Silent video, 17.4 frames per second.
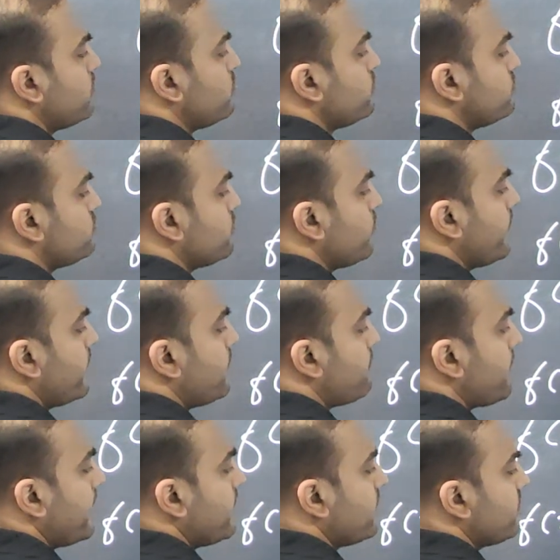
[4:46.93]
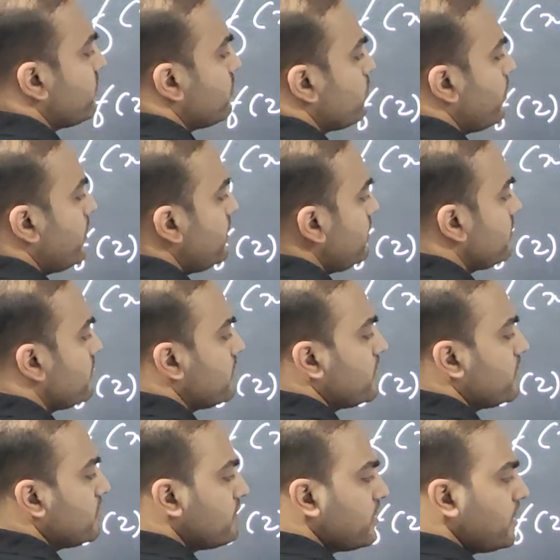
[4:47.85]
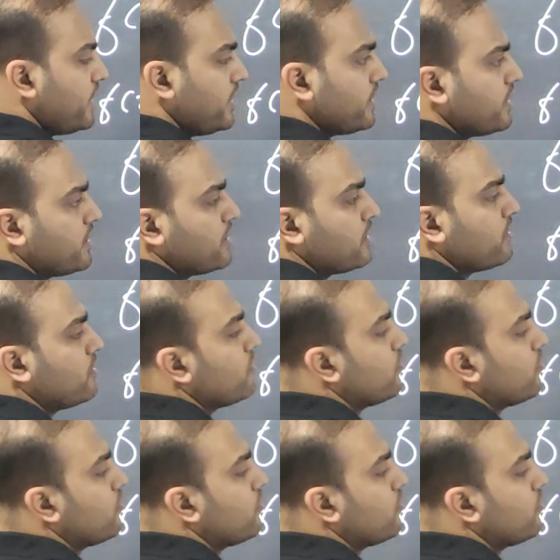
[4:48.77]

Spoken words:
2 square minus 1, 3.